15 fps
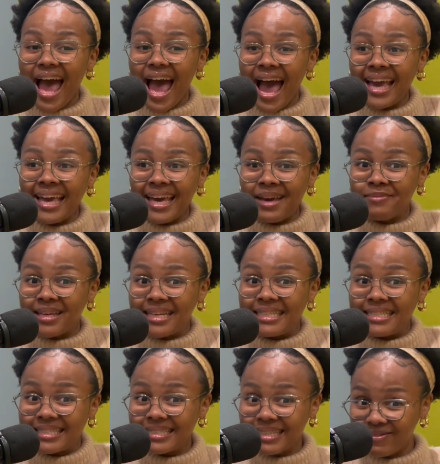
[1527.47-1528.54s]
I am in
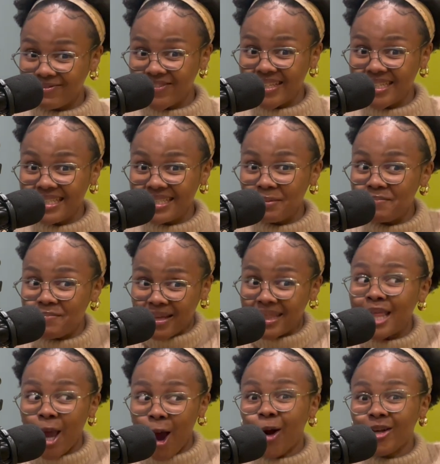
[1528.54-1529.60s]
discomfort, but
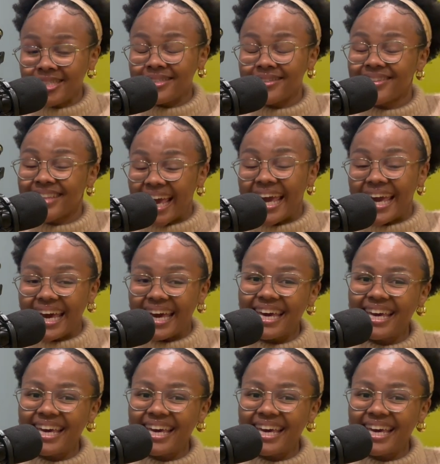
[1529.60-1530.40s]
they are still there.